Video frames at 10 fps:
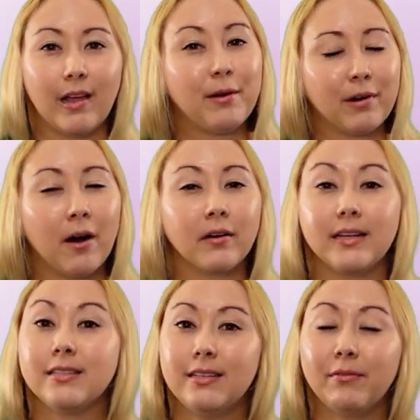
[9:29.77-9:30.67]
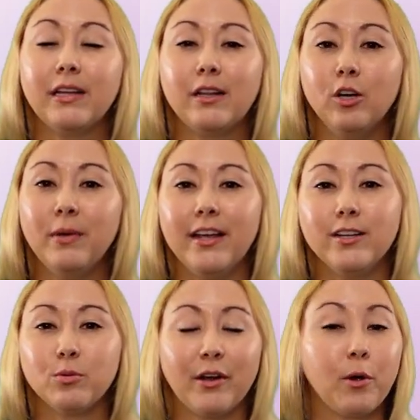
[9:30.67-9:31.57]
And regardless, definitely clue me
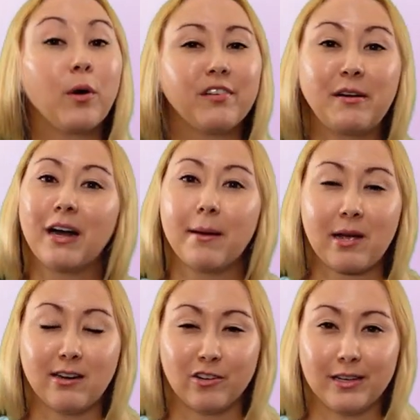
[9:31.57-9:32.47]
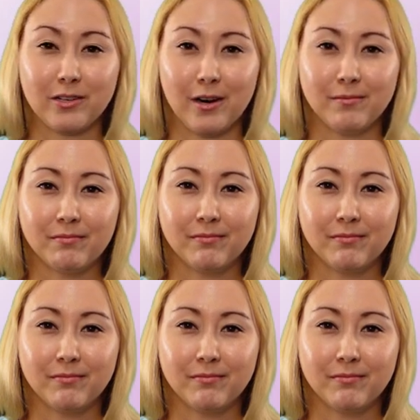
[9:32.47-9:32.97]
into what your favorite Epcot drinks are.